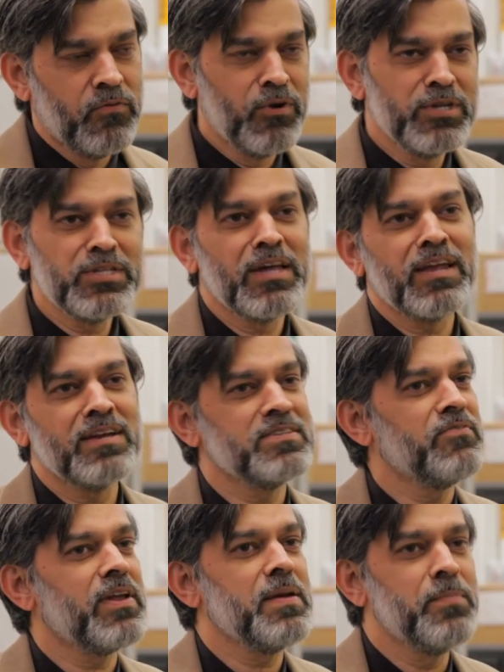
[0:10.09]
Food engineering is
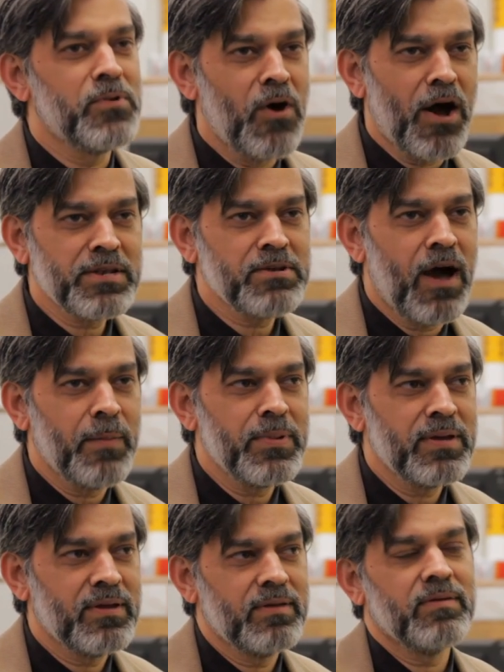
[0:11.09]
a very broad
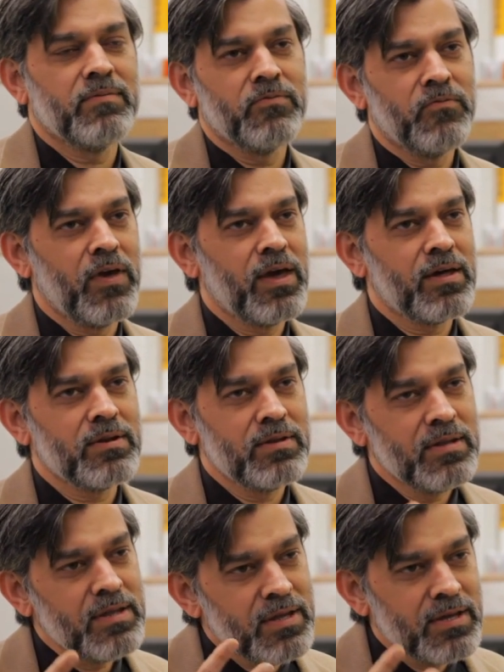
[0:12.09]
topic where
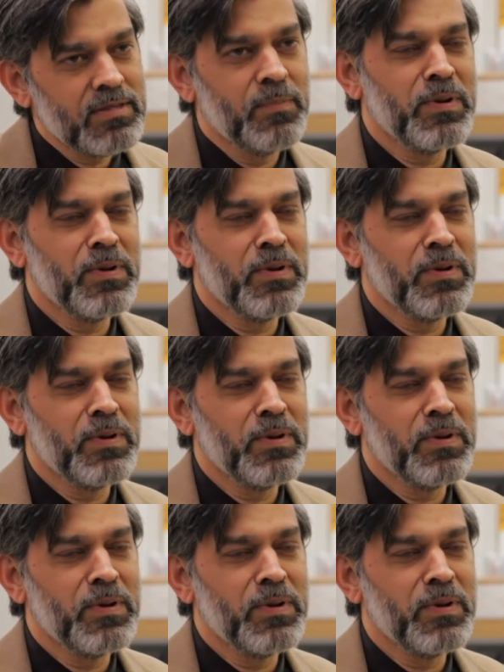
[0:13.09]
the